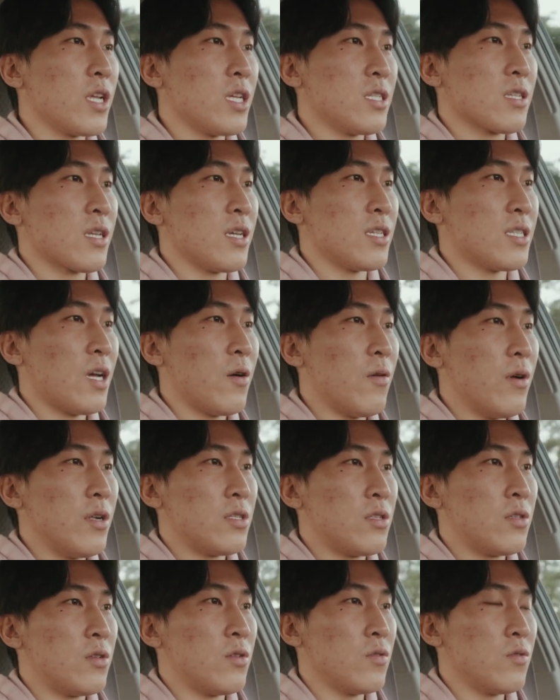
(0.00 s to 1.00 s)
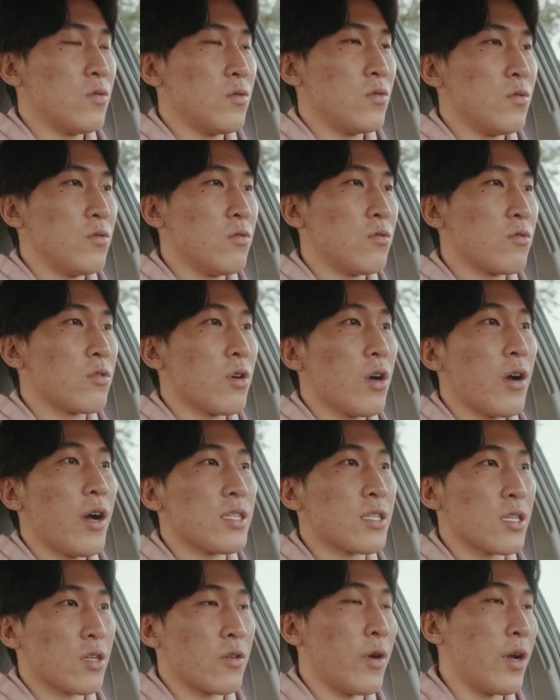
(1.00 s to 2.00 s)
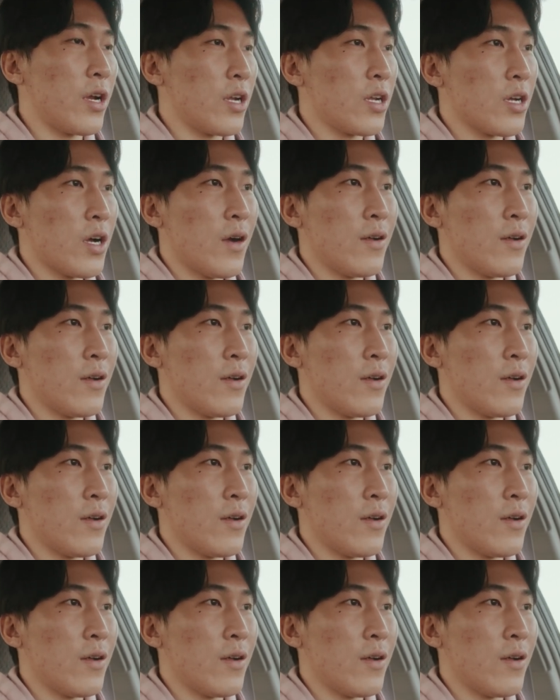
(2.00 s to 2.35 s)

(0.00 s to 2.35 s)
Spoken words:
this because I want to grow as a creator.